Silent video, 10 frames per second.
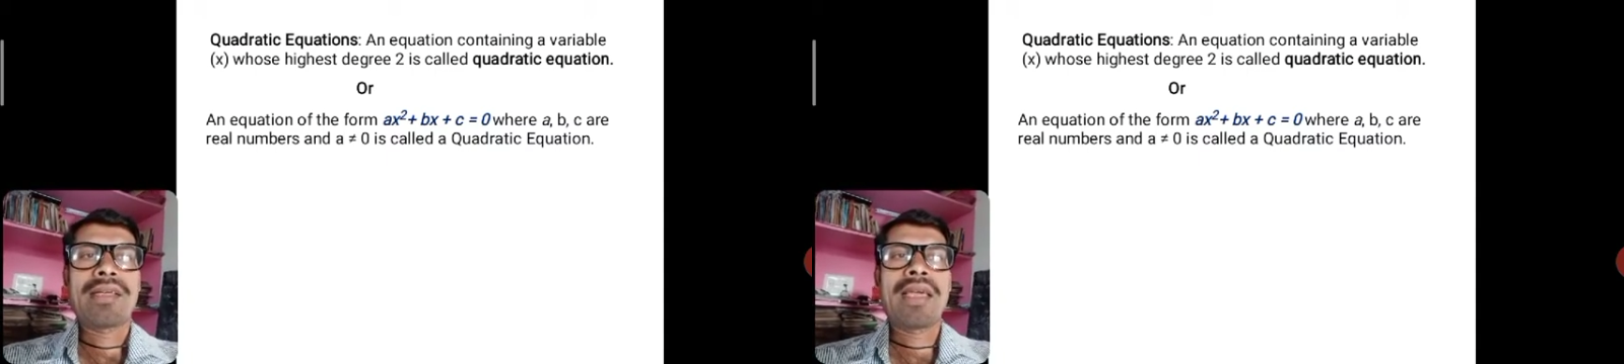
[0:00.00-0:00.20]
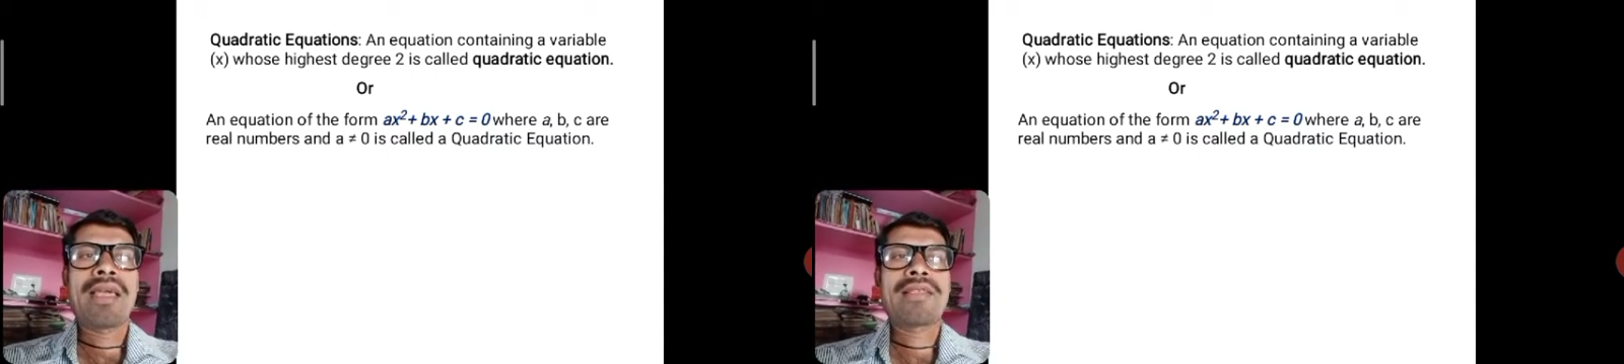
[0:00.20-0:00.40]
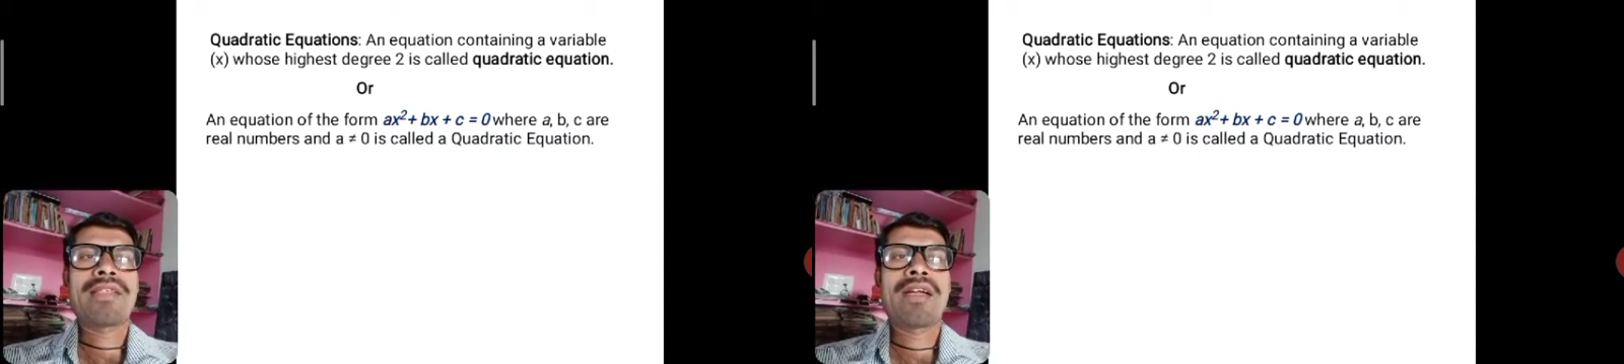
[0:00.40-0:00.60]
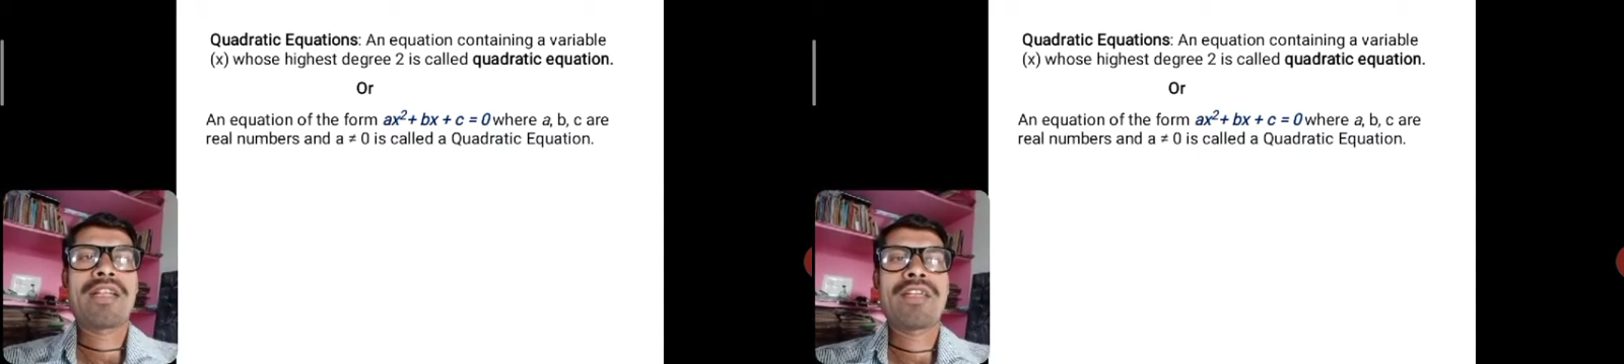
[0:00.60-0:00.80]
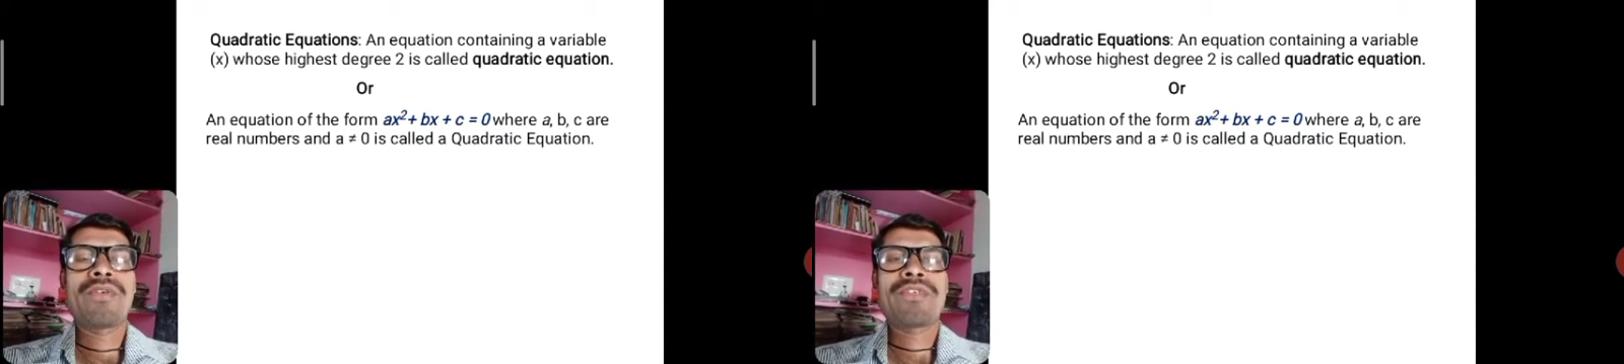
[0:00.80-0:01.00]
a is not
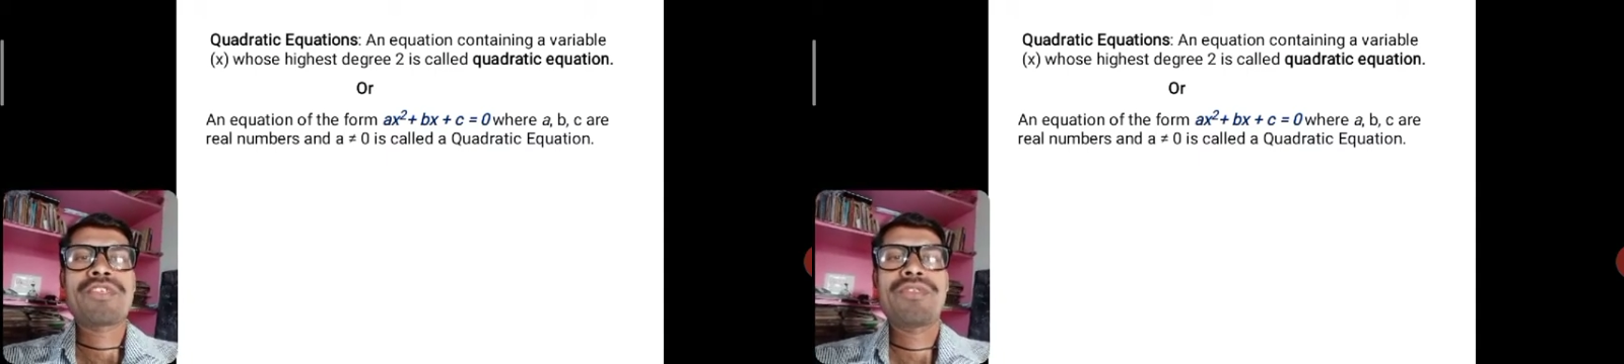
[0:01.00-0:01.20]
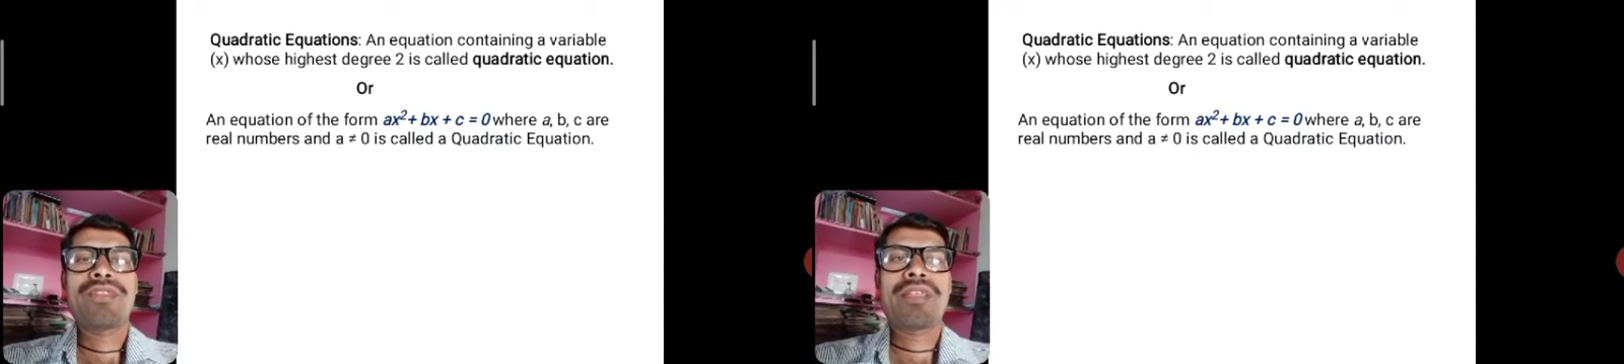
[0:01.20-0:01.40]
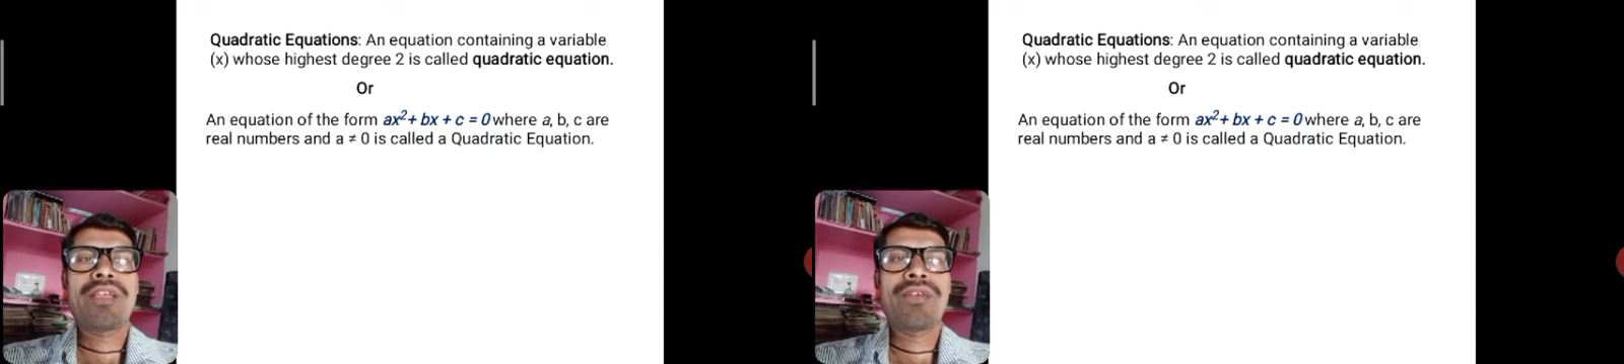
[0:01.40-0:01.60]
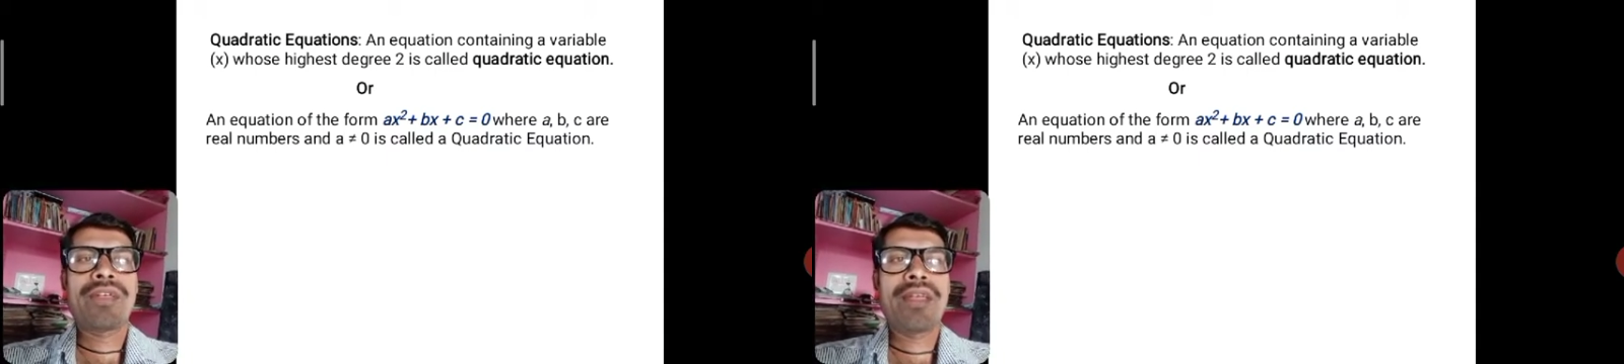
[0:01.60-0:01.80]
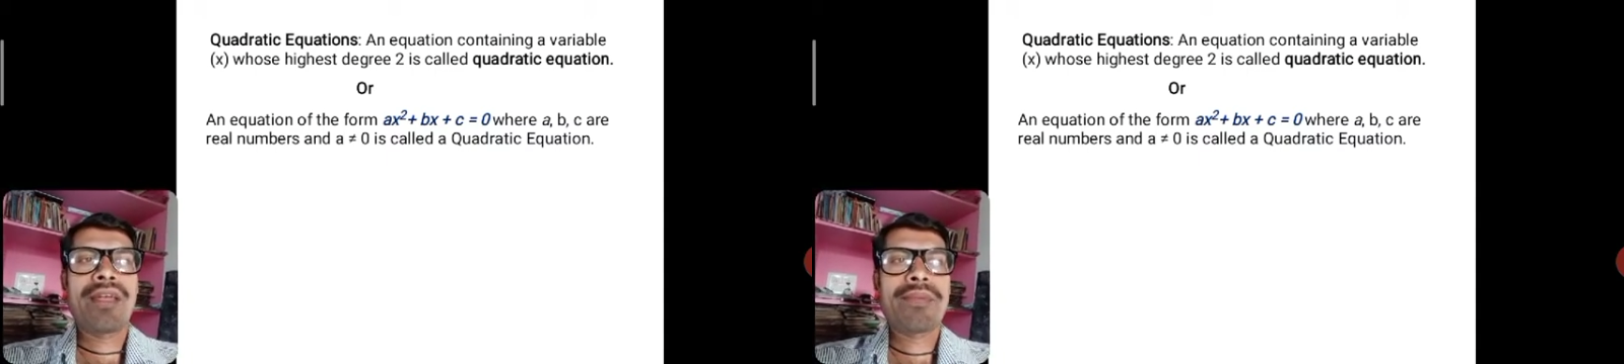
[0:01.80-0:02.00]
equals to 0 here.